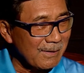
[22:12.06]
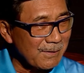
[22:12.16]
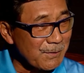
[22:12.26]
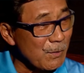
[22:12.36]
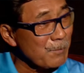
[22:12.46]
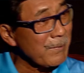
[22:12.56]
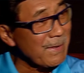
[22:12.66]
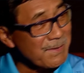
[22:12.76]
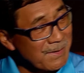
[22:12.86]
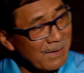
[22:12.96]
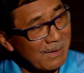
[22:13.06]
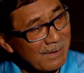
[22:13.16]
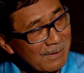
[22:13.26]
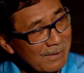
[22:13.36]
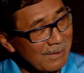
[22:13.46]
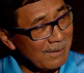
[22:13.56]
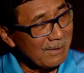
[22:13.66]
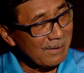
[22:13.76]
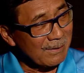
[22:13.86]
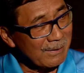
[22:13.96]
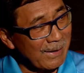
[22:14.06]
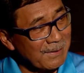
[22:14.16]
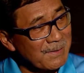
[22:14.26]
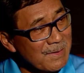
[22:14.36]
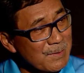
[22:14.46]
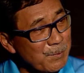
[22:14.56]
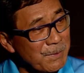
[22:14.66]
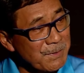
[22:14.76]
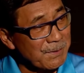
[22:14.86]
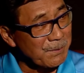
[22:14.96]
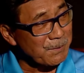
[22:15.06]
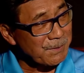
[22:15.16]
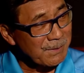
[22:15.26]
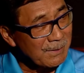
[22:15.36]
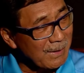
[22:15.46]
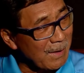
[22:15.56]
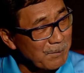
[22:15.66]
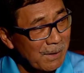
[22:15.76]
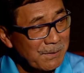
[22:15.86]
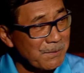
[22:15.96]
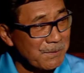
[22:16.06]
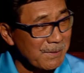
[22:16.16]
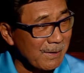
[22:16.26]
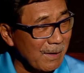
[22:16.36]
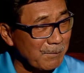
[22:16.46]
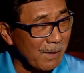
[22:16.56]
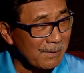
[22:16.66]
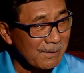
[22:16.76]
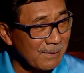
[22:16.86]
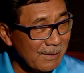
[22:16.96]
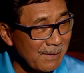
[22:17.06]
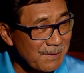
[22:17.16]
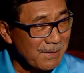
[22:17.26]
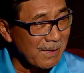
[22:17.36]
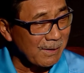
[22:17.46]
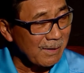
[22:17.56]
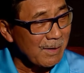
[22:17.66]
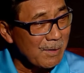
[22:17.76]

some may say that it is persecution. I'm not saying,